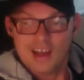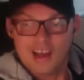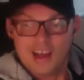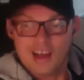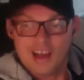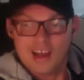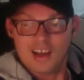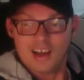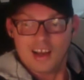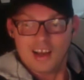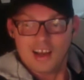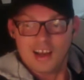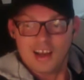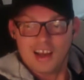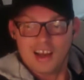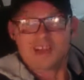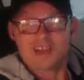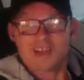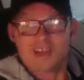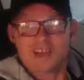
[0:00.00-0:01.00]
I have to
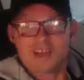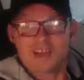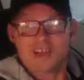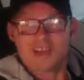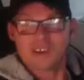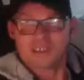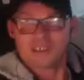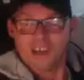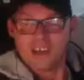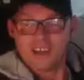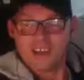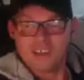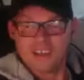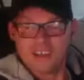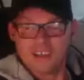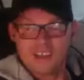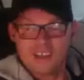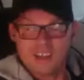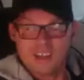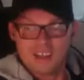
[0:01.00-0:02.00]
do this because
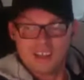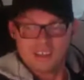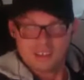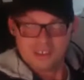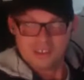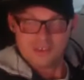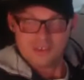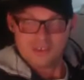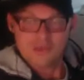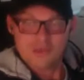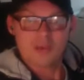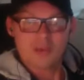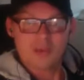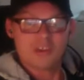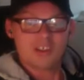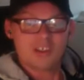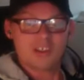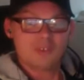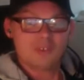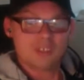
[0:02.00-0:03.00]
this is what
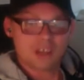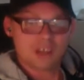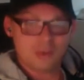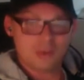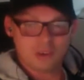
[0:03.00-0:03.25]
I believe in.